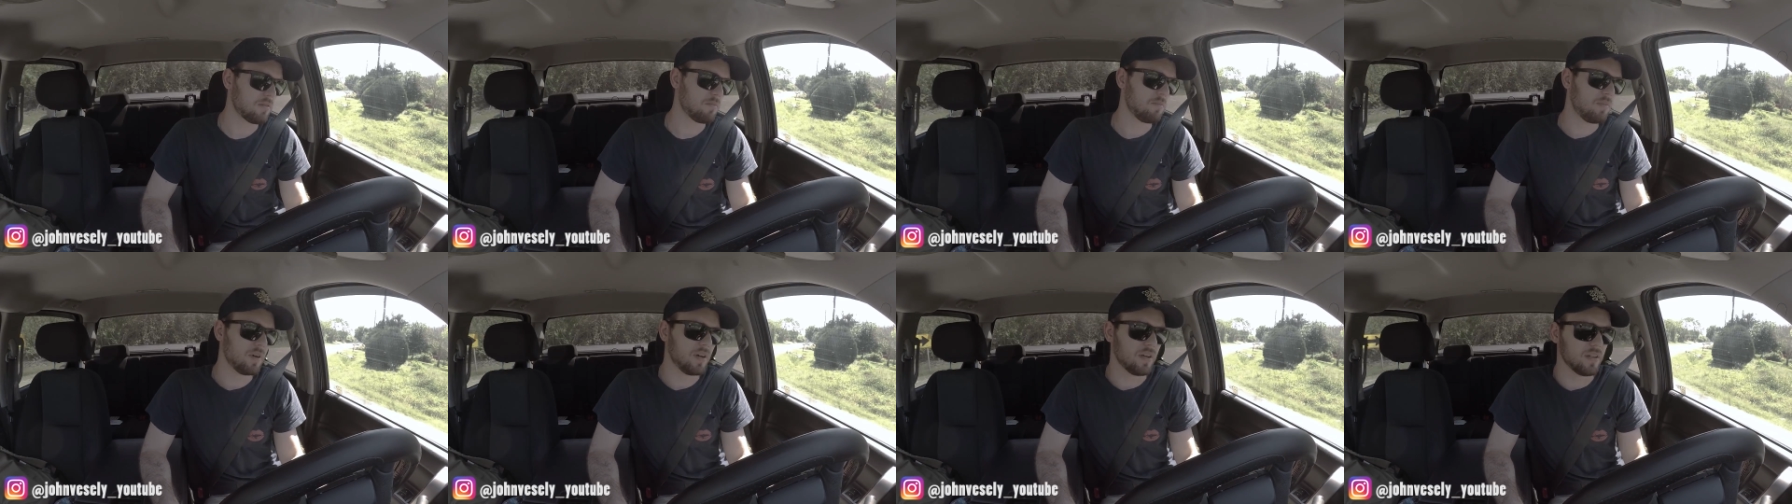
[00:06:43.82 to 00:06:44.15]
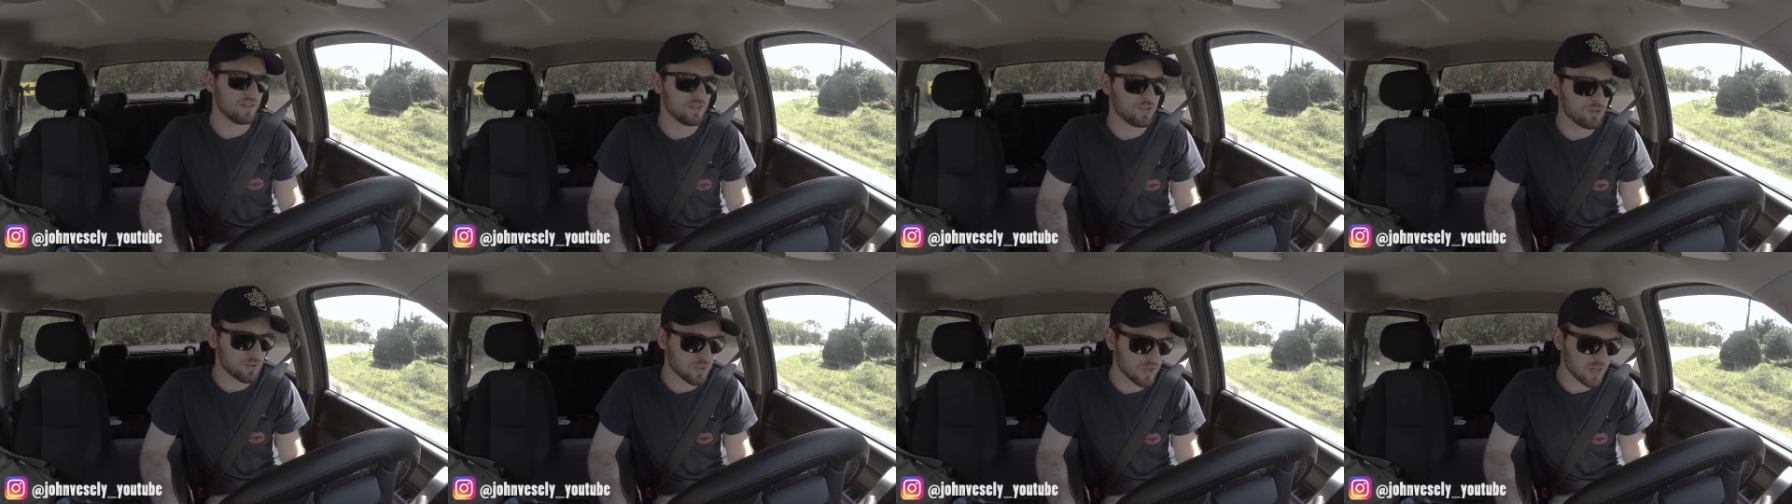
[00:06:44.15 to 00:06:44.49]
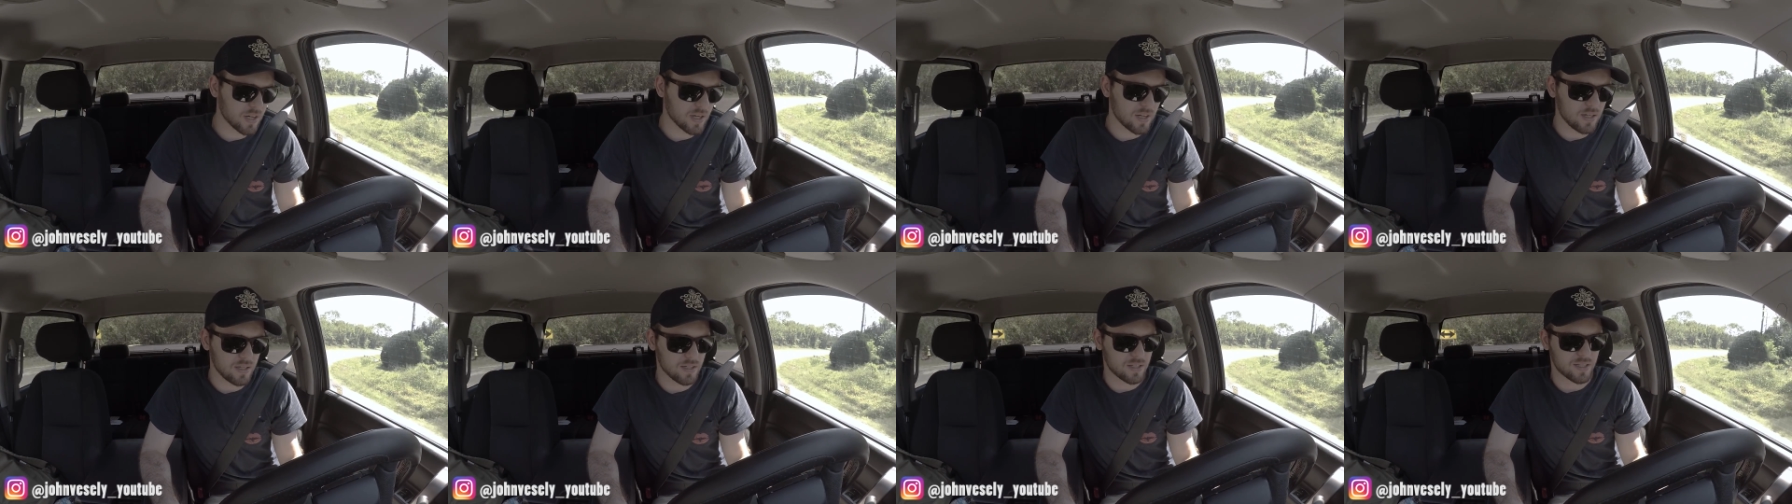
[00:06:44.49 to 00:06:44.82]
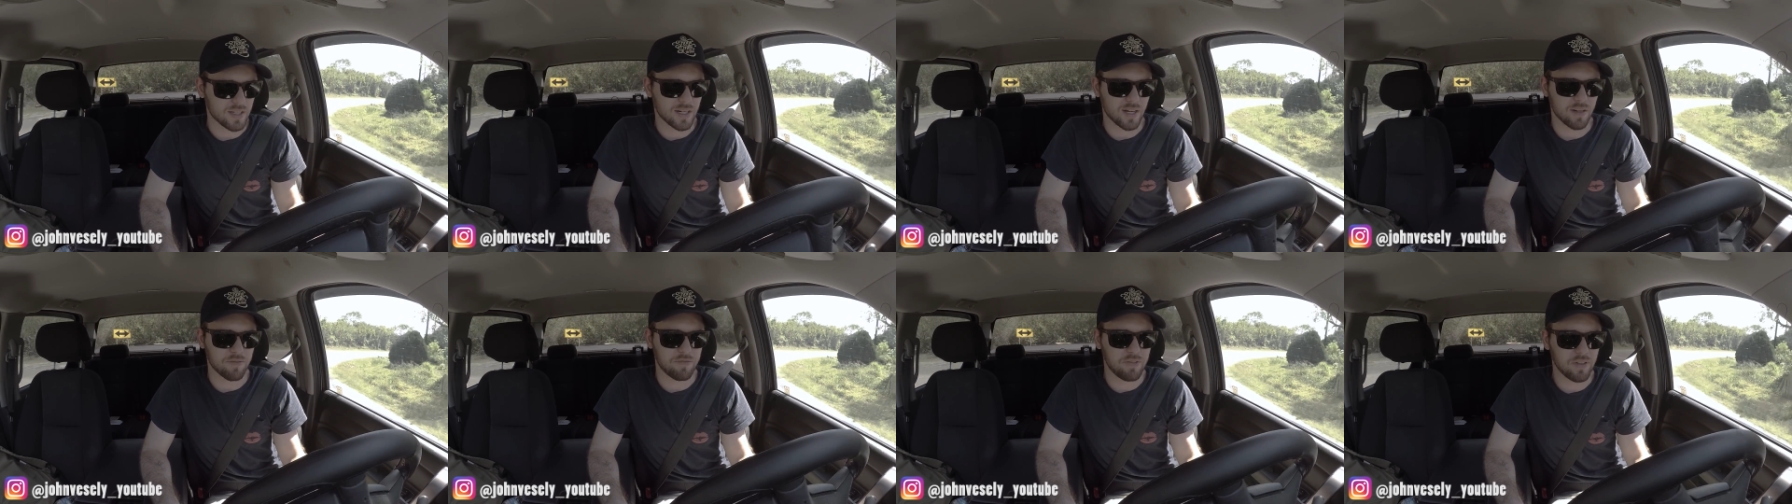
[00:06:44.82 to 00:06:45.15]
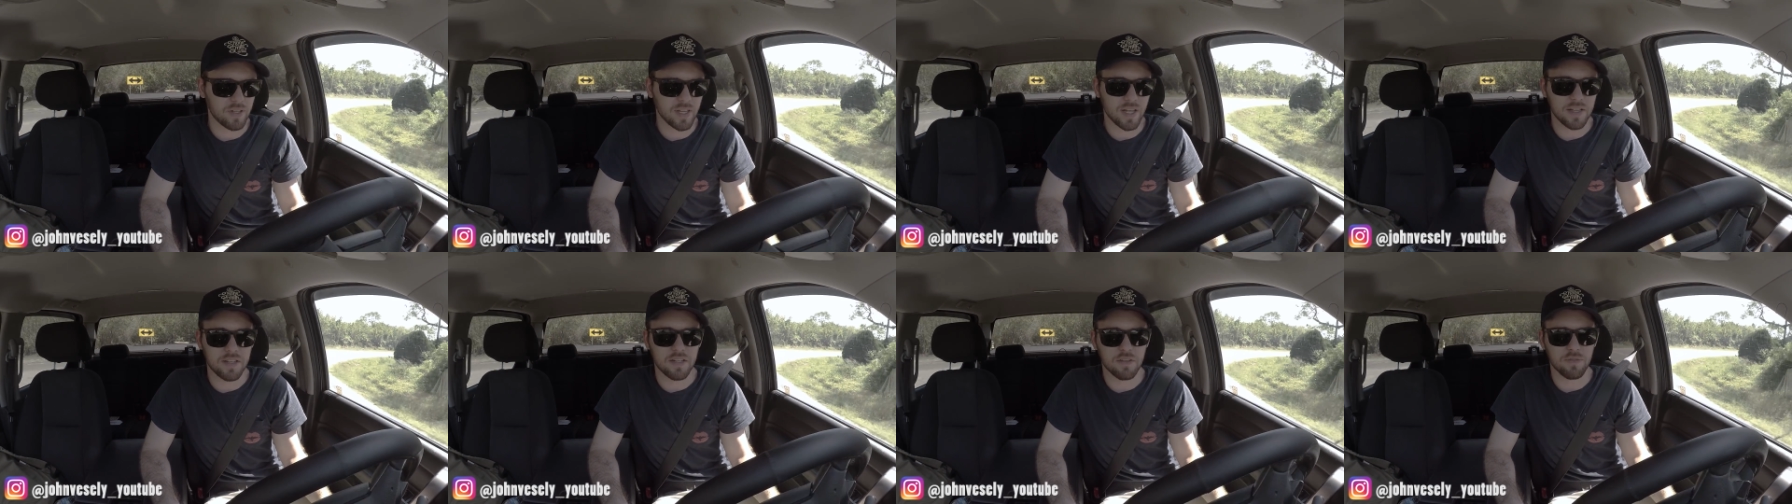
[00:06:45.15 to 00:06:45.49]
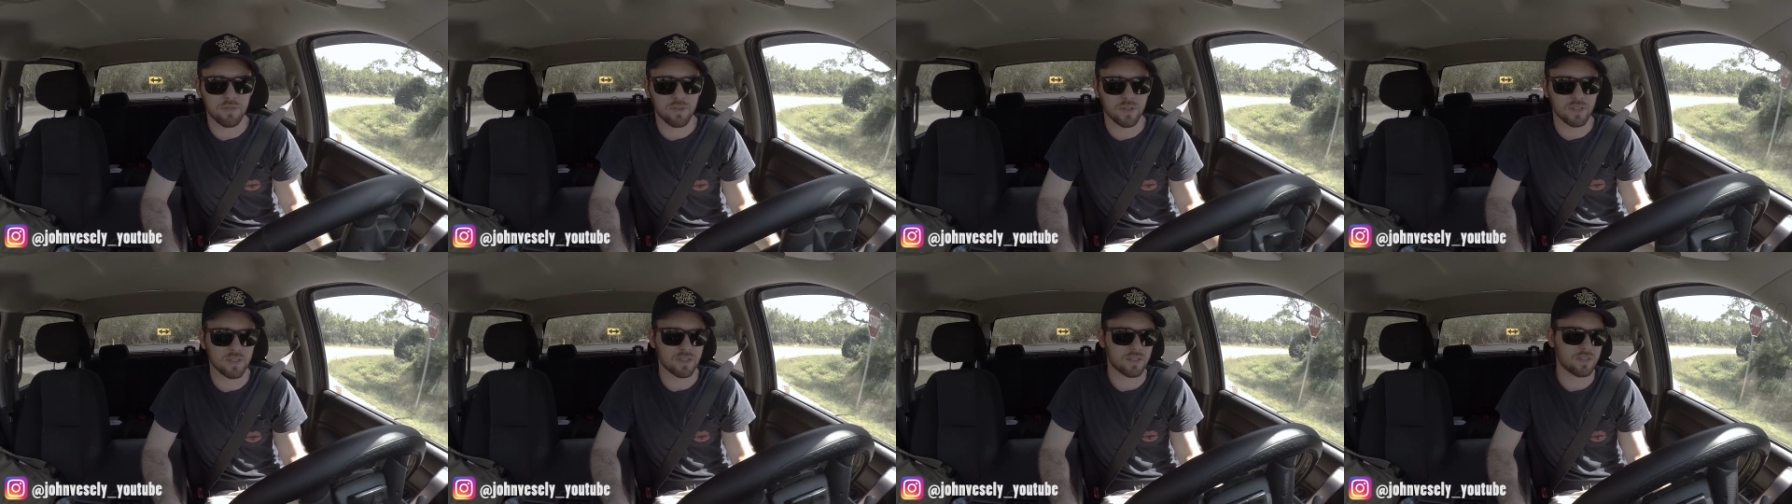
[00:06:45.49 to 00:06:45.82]
But do I, can I feel that
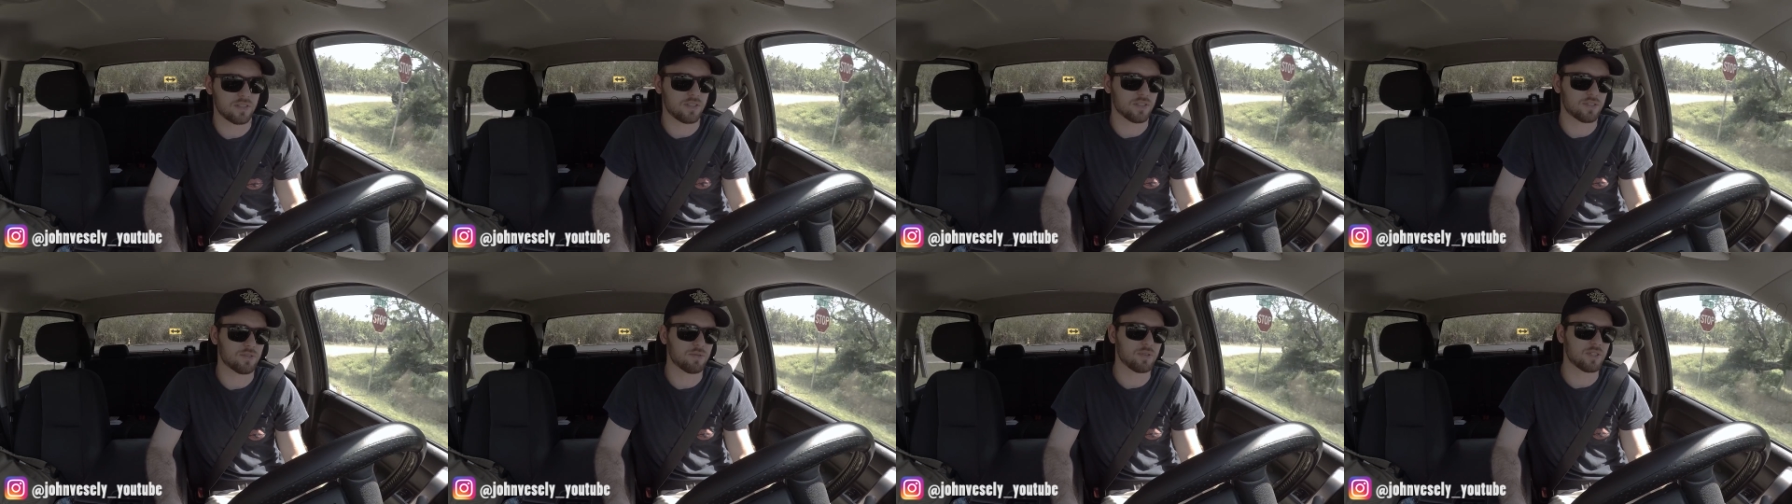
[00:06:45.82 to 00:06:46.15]
difference just